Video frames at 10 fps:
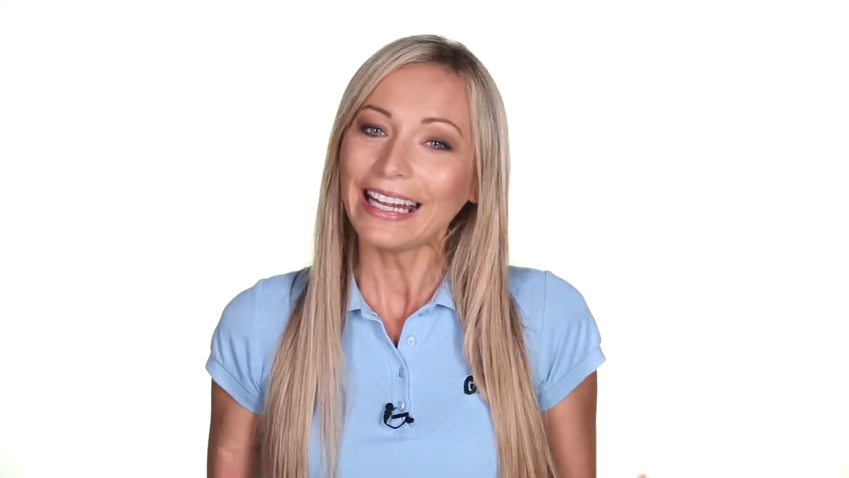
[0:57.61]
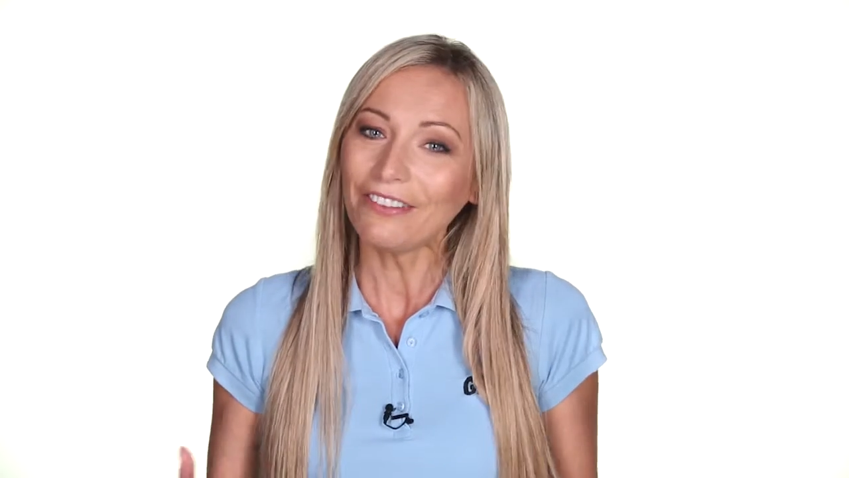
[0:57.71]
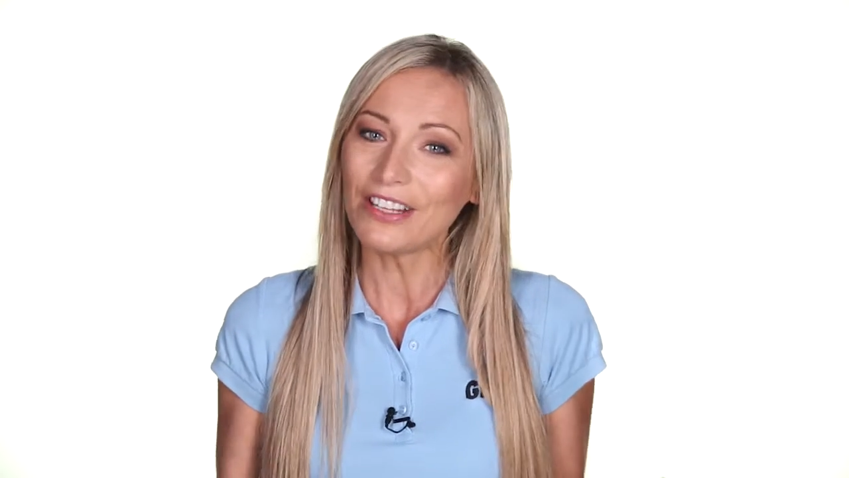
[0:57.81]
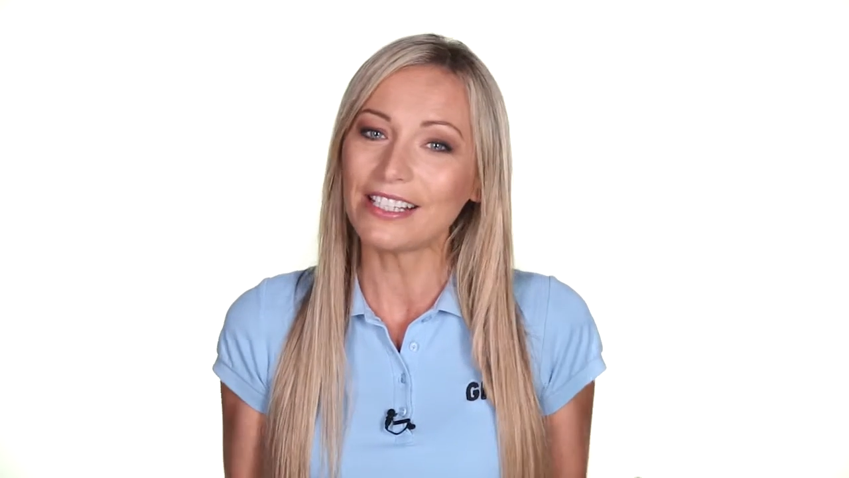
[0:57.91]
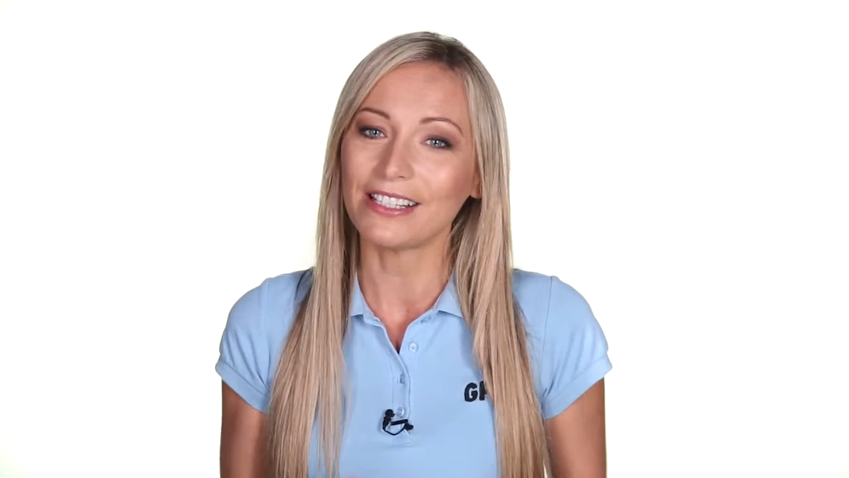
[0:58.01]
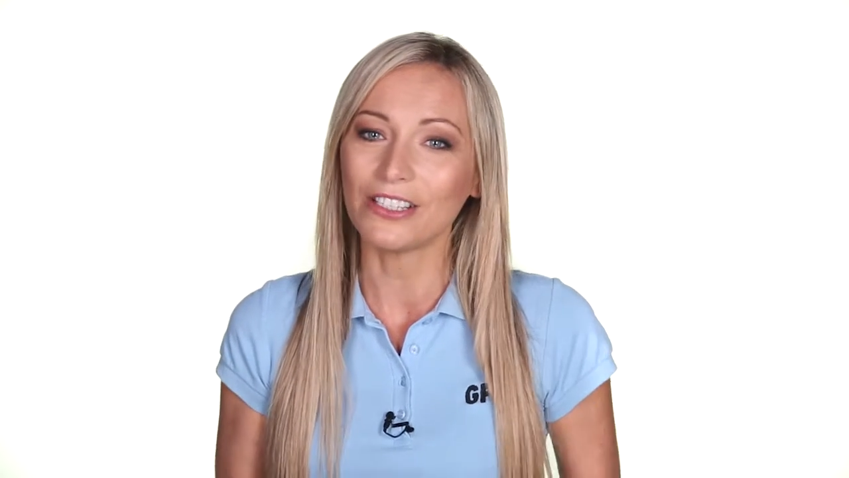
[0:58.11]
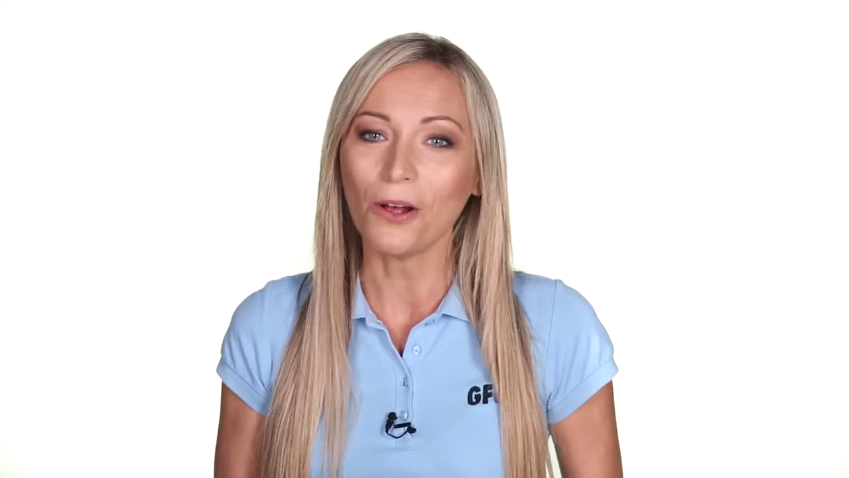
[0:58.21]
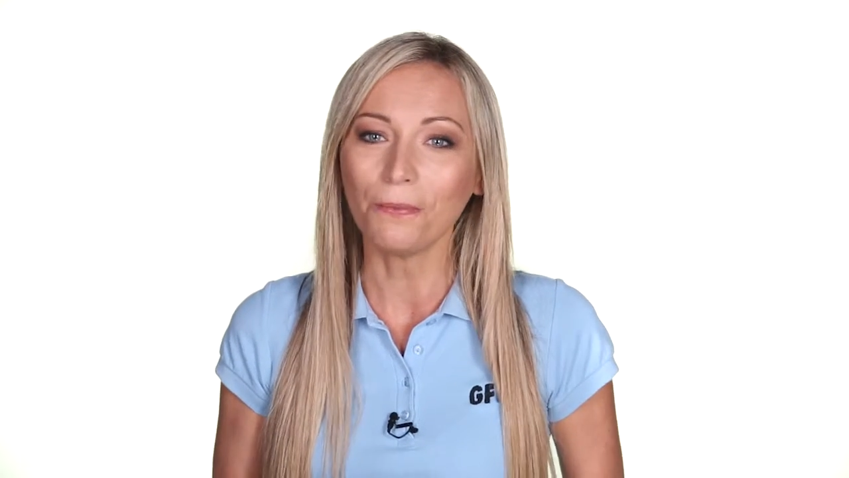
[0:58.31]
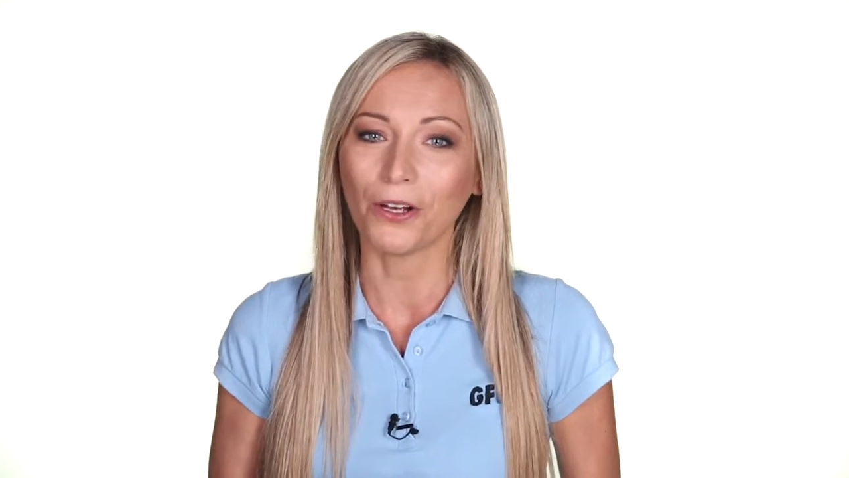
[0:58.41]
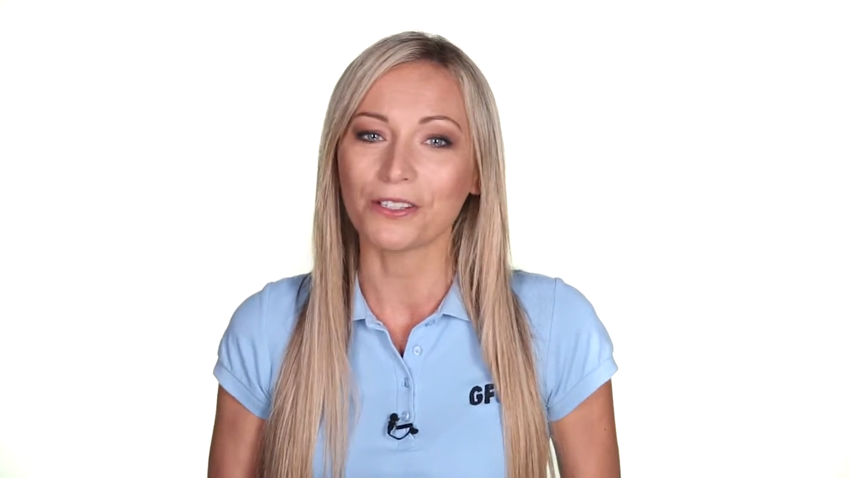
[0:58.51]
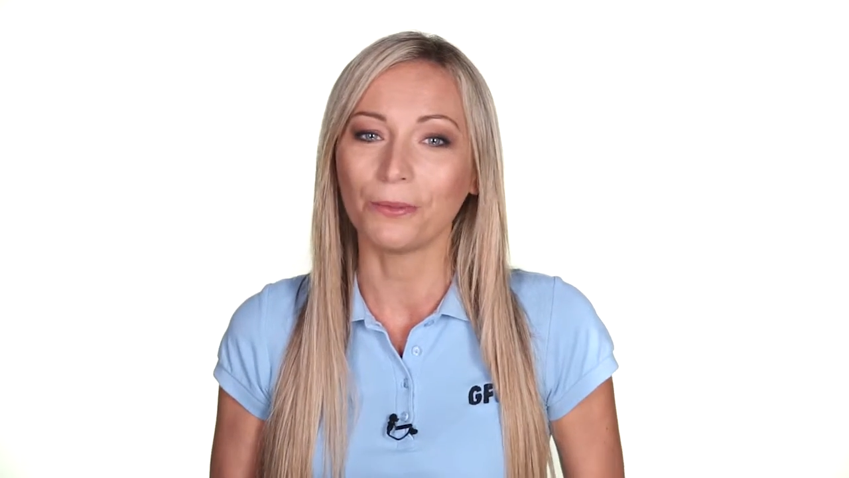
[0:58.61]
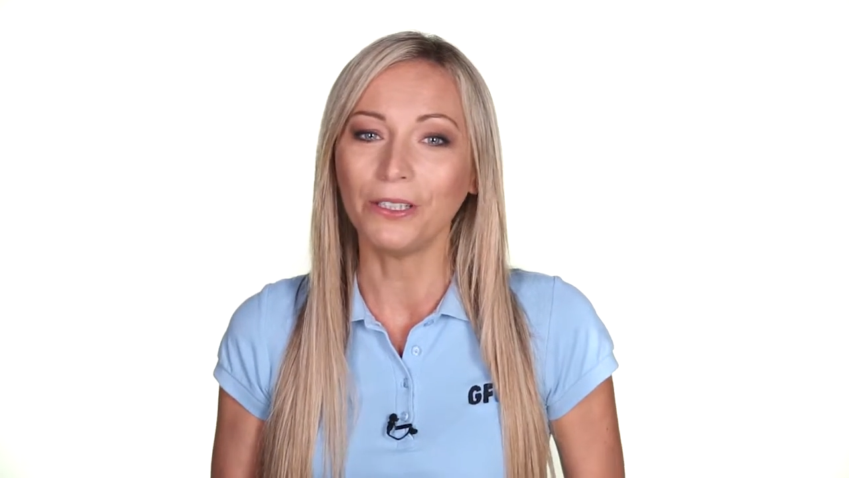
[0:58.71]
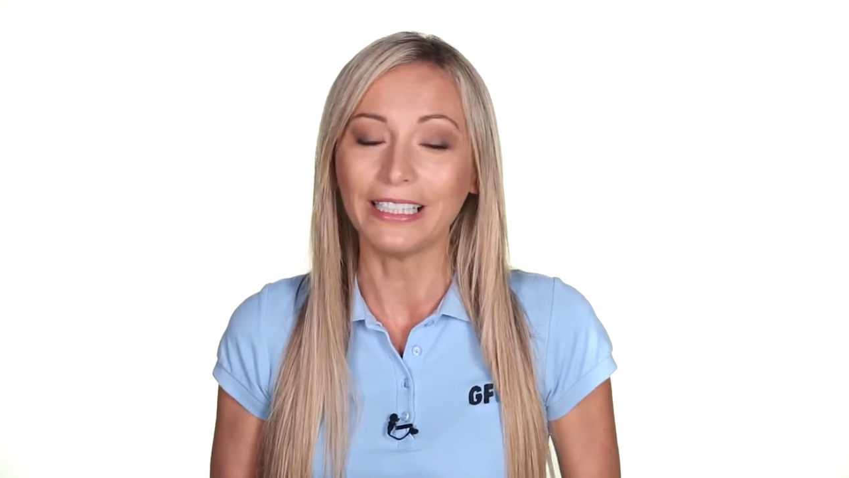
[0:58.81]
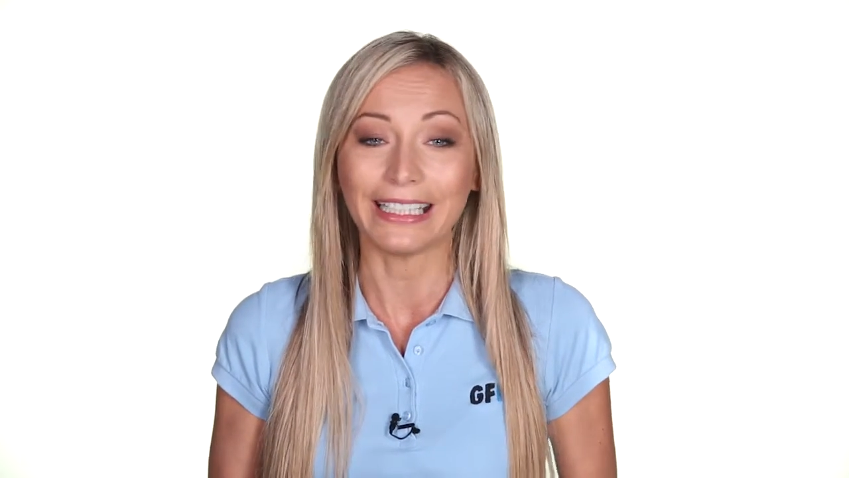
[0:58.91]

If this is not possible